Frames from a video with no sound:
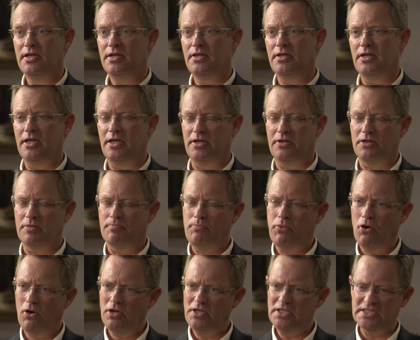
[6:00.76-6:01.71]
The
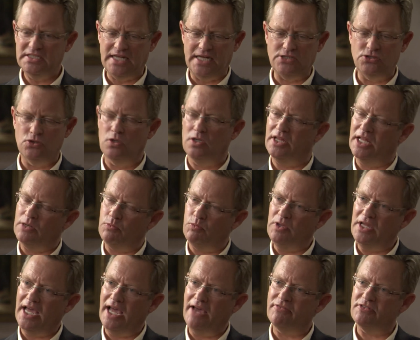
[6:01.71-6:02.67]
point is actually that
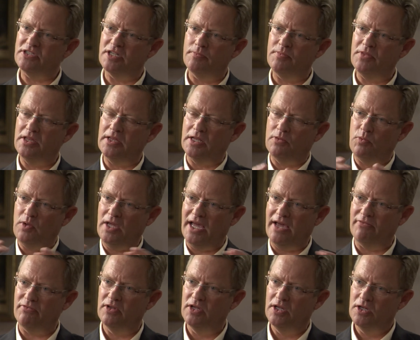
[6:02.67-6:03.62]
we have something that we
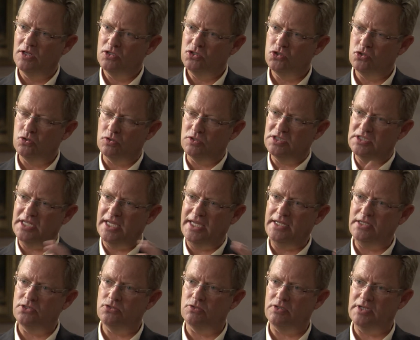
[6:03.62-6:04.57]
have to
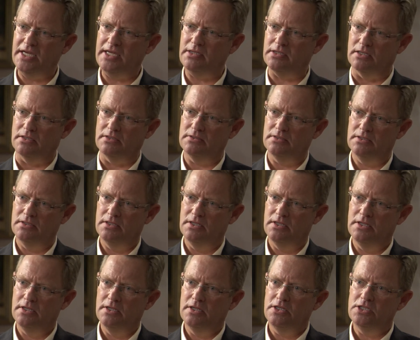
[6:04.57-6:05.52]
take together.
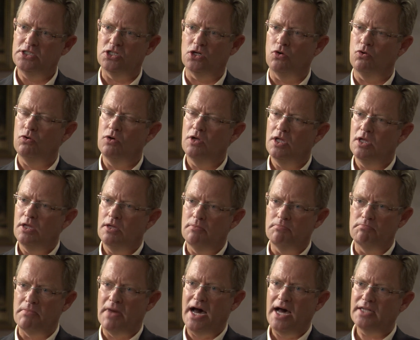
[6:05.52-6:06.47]
So
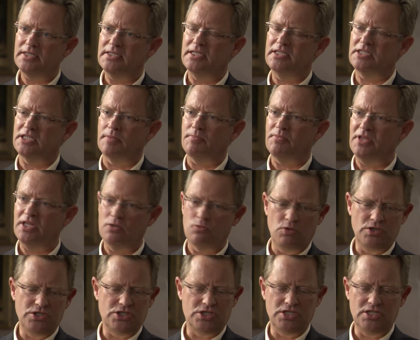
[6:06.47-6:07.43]
mass is something
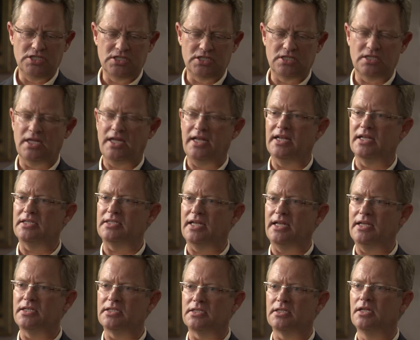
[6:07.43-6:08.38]
which is, in a
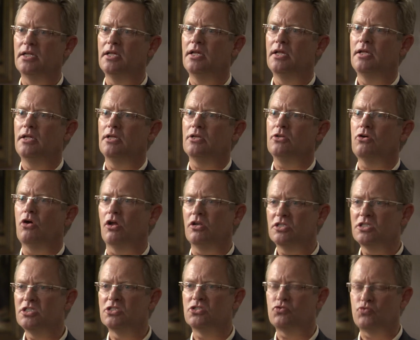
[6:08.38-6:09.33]
sense,
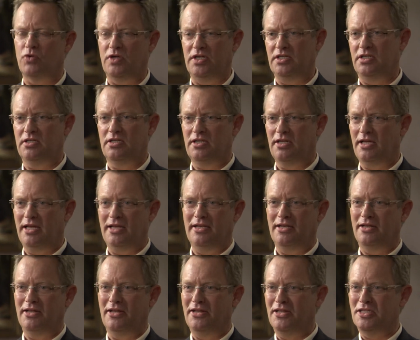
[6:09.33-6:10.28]
concentrated
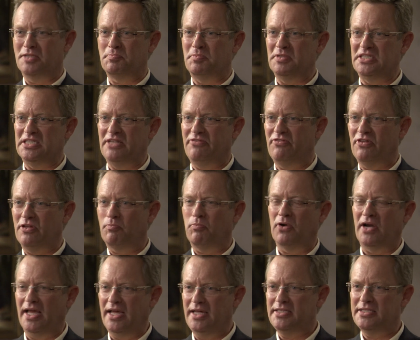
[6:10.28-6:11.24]
in specific
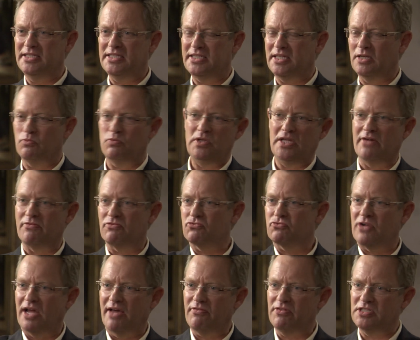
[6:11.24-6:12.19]
places, and we have
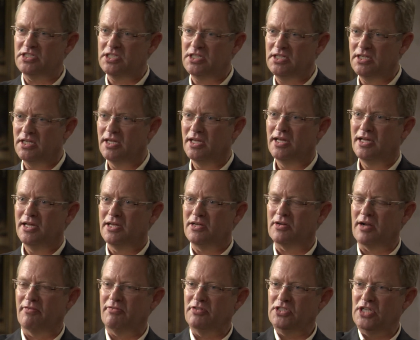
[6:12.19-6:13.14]

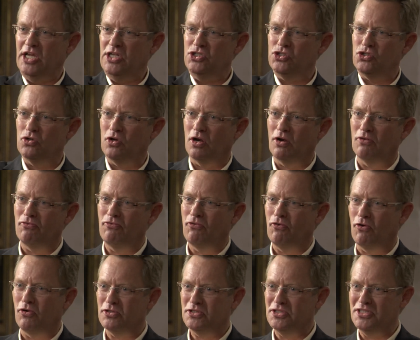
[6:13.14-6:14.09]
gravitational
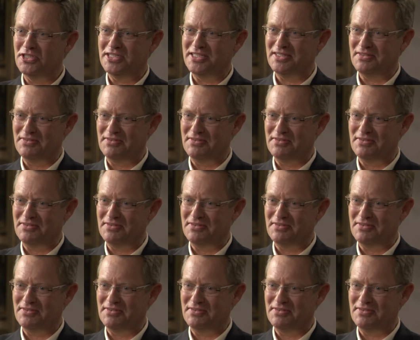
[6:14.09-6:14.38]
forces